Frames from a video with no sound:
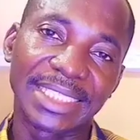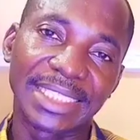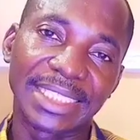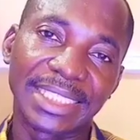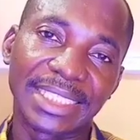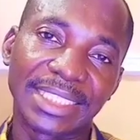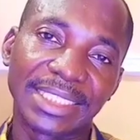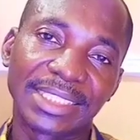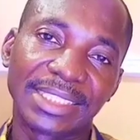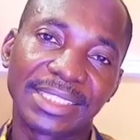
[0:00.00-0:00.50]

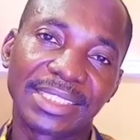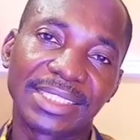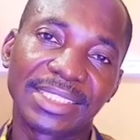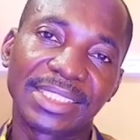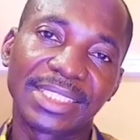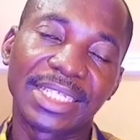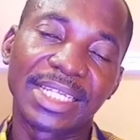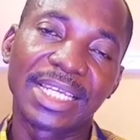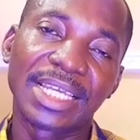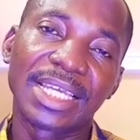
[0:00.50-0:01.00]

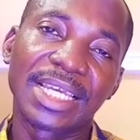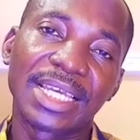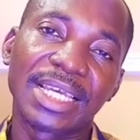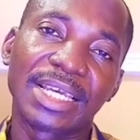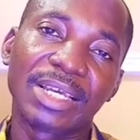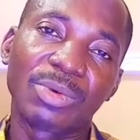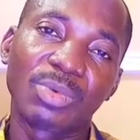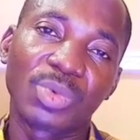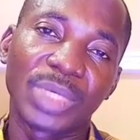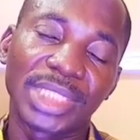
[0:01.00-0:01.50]
is
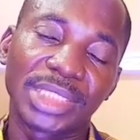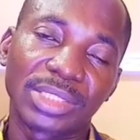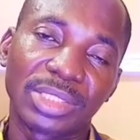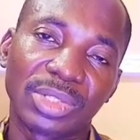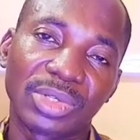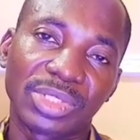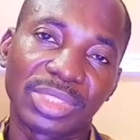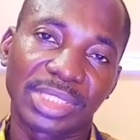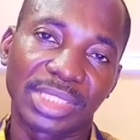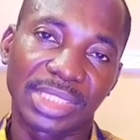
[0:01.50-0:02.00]
weight
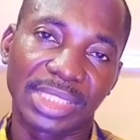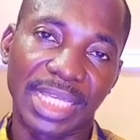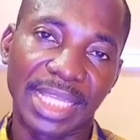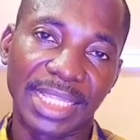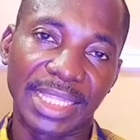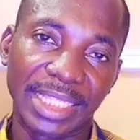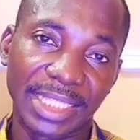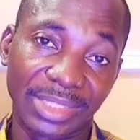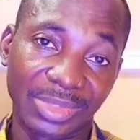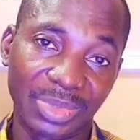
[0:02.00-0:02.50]
loss,
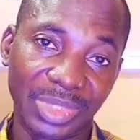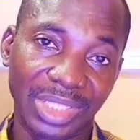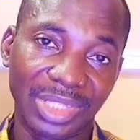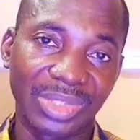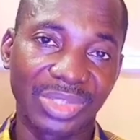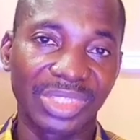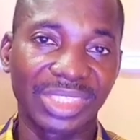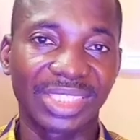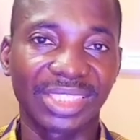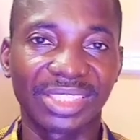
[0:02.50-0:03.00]
and this weight
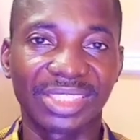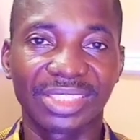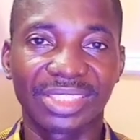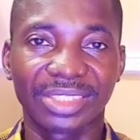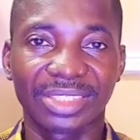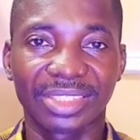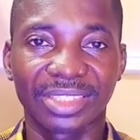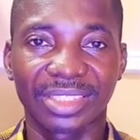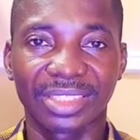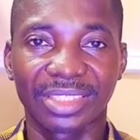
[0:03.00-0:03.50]
loss
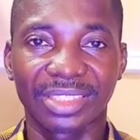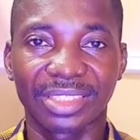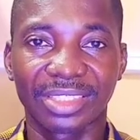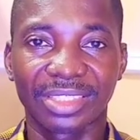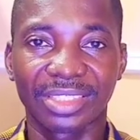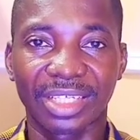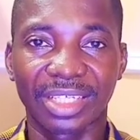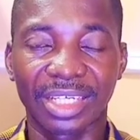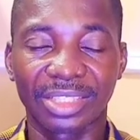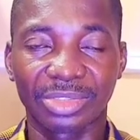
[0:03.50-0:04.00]
is
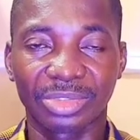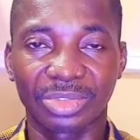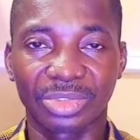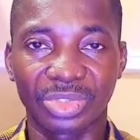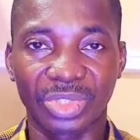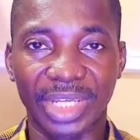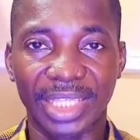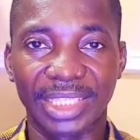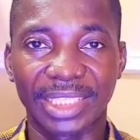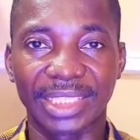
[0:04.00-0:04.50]

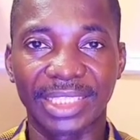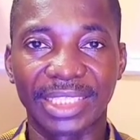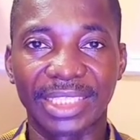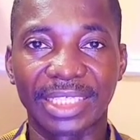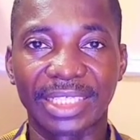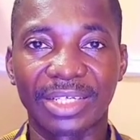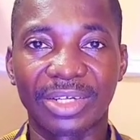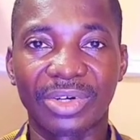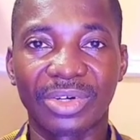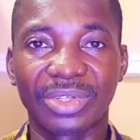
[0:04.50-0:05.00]

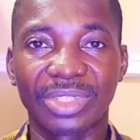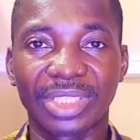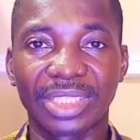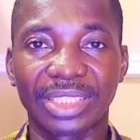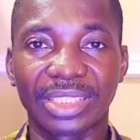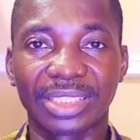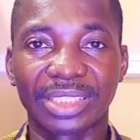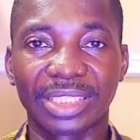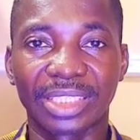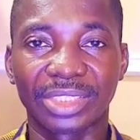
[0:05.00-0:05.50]
actually
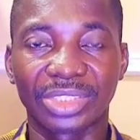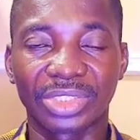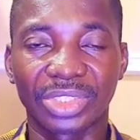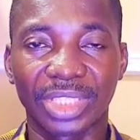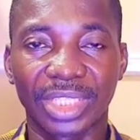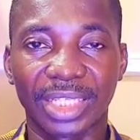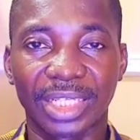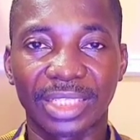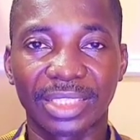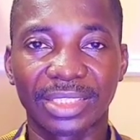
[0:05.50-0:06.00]

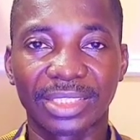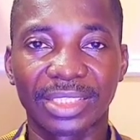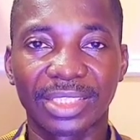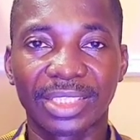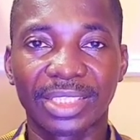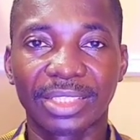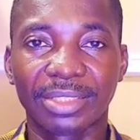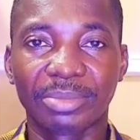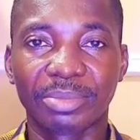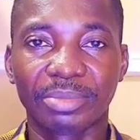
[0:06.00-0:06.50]
unintentional
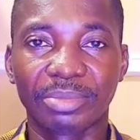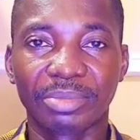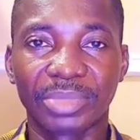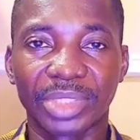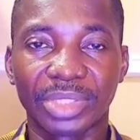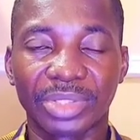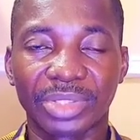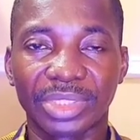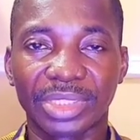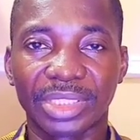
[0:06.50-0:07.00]

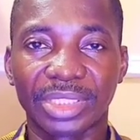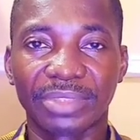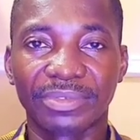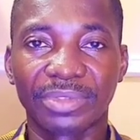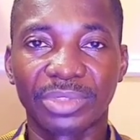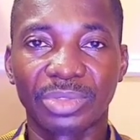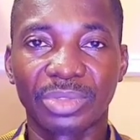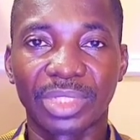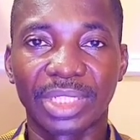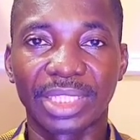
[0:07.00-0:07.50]
because the
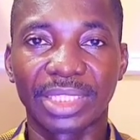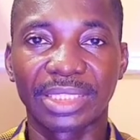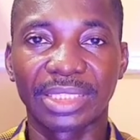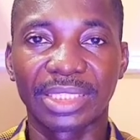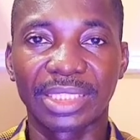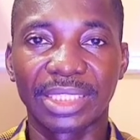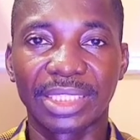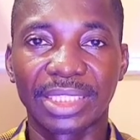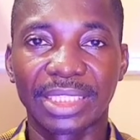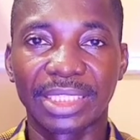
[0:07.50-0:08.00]

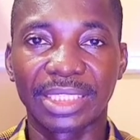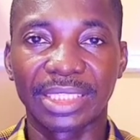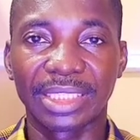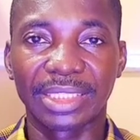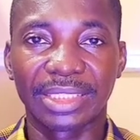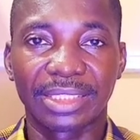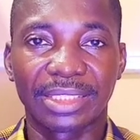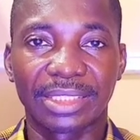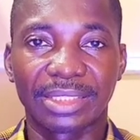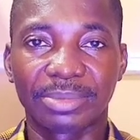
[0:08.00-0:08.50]
individual
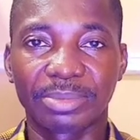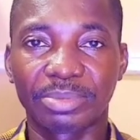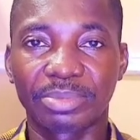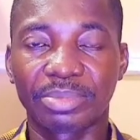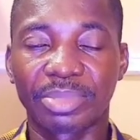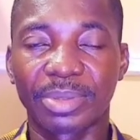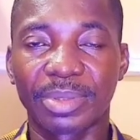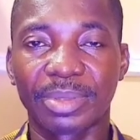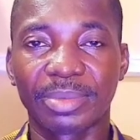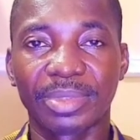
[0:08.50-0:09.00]
is
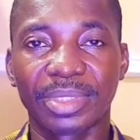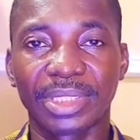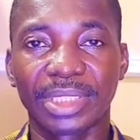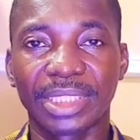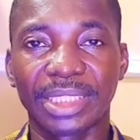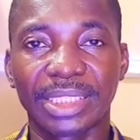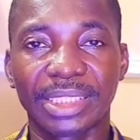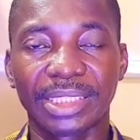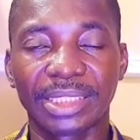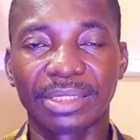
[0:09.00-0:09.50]
probably
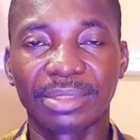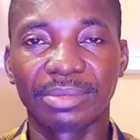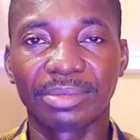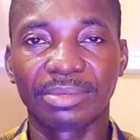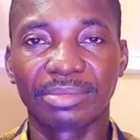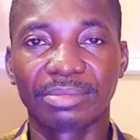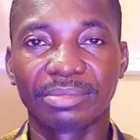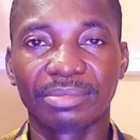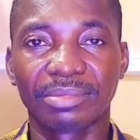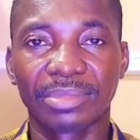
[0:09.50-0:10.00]

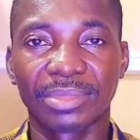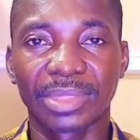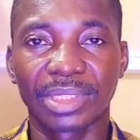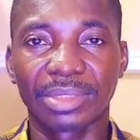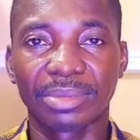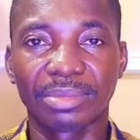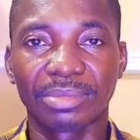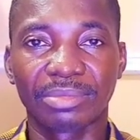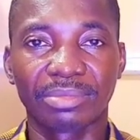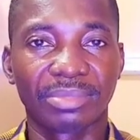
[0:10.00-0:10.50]
eating,
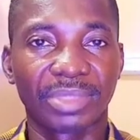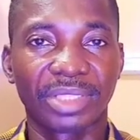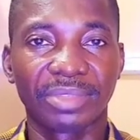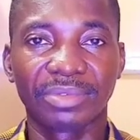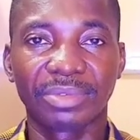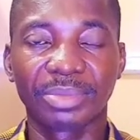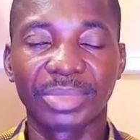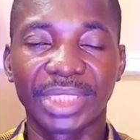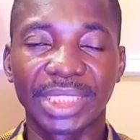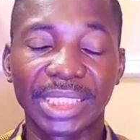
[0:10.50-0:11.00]
may
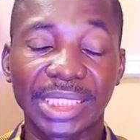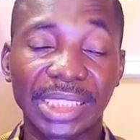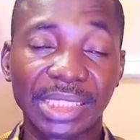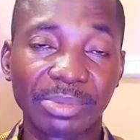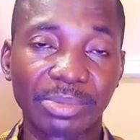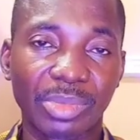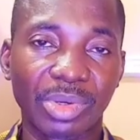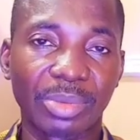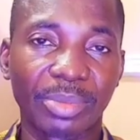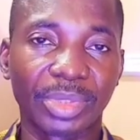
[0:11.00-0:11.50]
will be
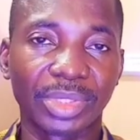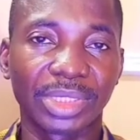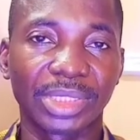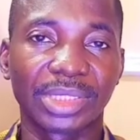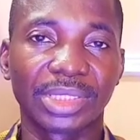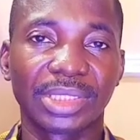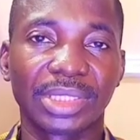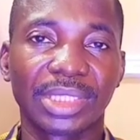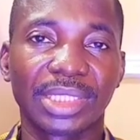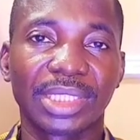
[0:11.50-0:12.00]
eating more
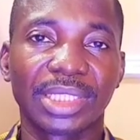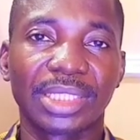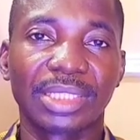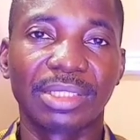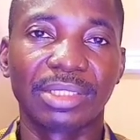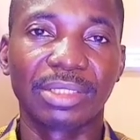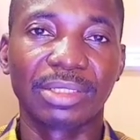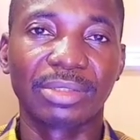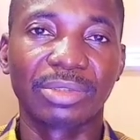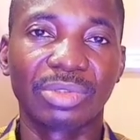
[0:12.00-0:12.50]
but
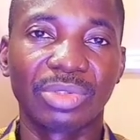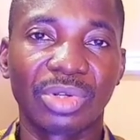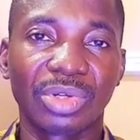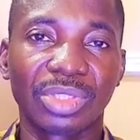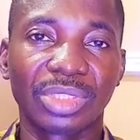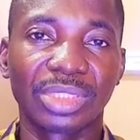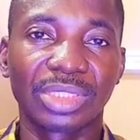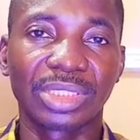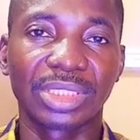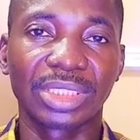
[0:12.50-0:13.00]

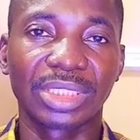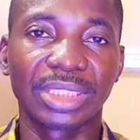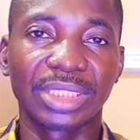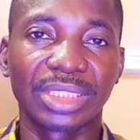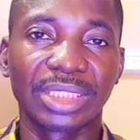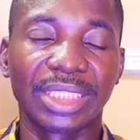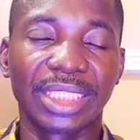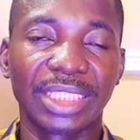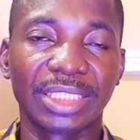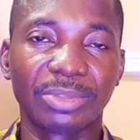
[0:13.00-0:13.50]
not
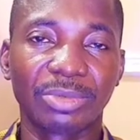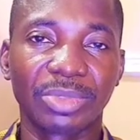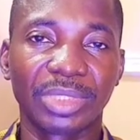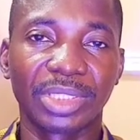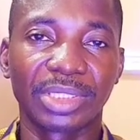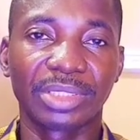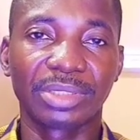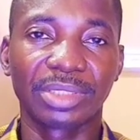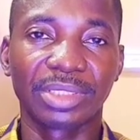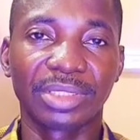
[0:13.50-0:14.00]
gaining
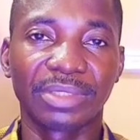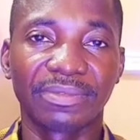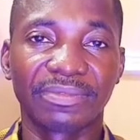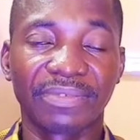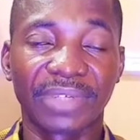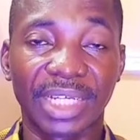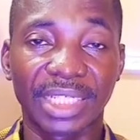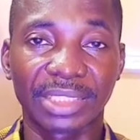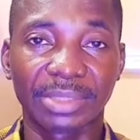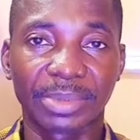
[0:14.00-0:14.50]
weight. In
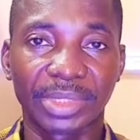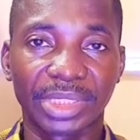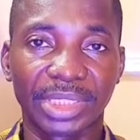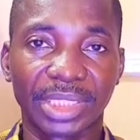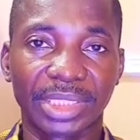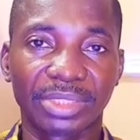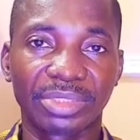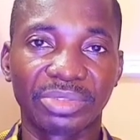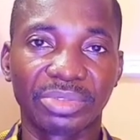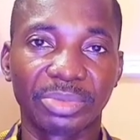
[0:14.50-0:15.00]
fact,
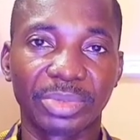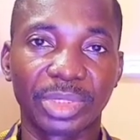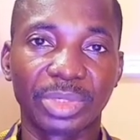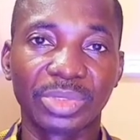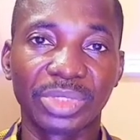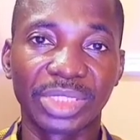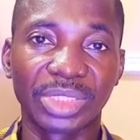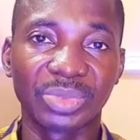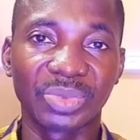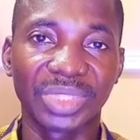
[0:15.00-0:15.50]
patients will be
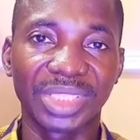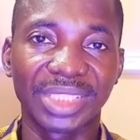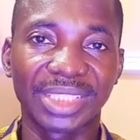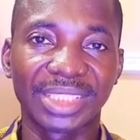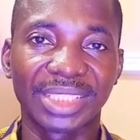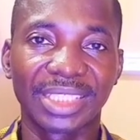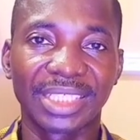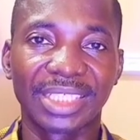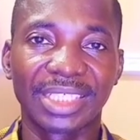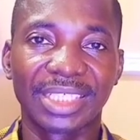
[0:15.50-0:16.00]
losing weight.